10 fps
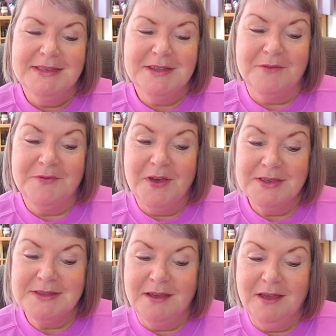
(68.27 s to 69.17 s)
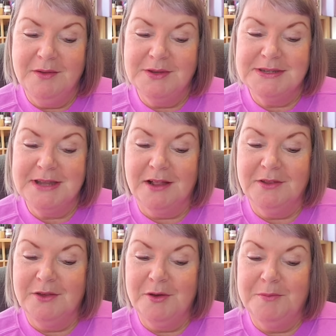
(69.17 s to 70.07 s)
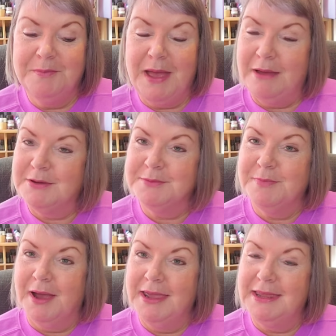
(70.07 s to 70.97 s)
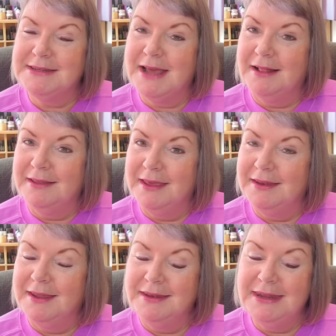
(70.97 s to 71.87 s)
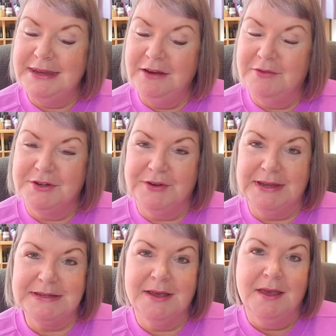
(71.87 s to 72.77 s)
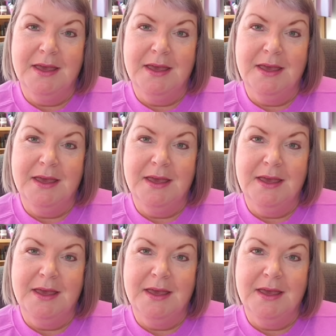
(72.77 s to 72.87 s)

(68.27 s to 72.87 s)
So first, I'm going to tell you about my Italian knitting retreat.